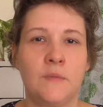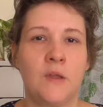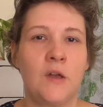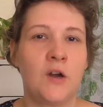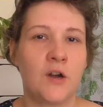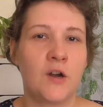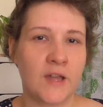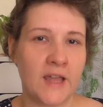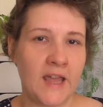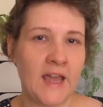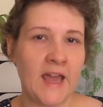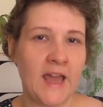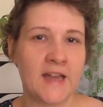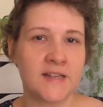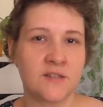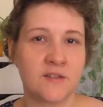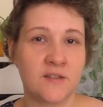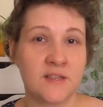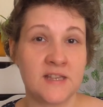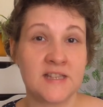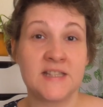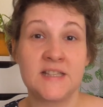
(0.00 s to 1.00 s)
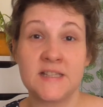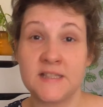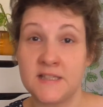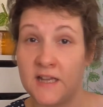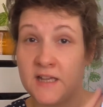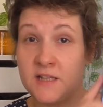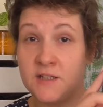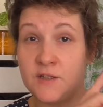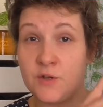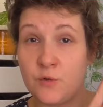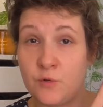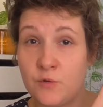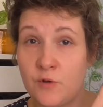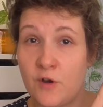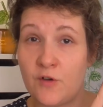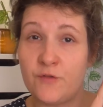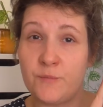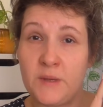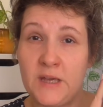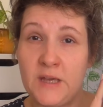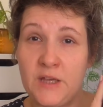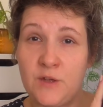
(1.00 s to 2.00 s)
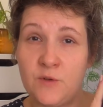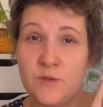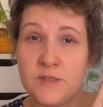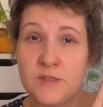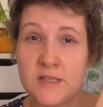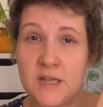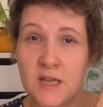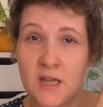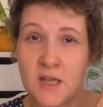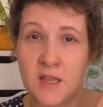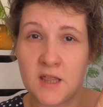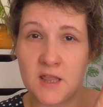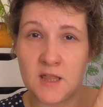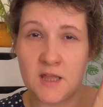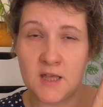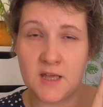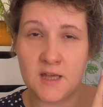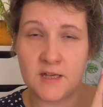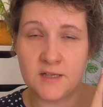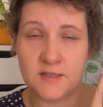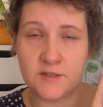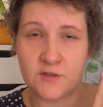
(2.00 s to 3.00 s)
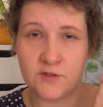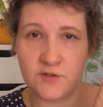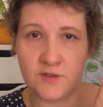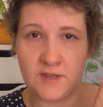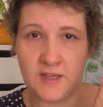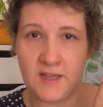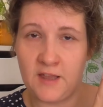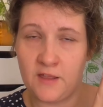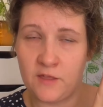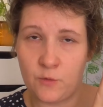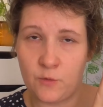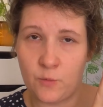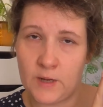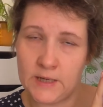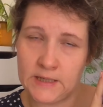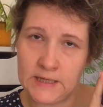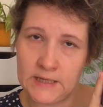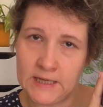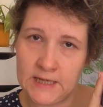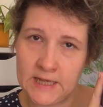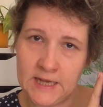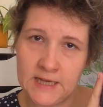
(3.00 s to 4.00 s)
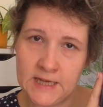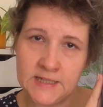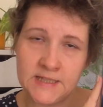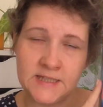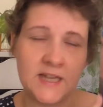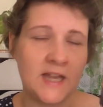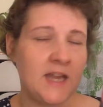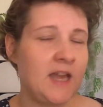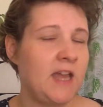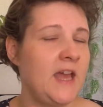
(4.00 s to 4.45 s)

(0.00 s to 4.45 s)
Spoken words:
Okay guys, so this is day 2 of me using this teeth whitening kit.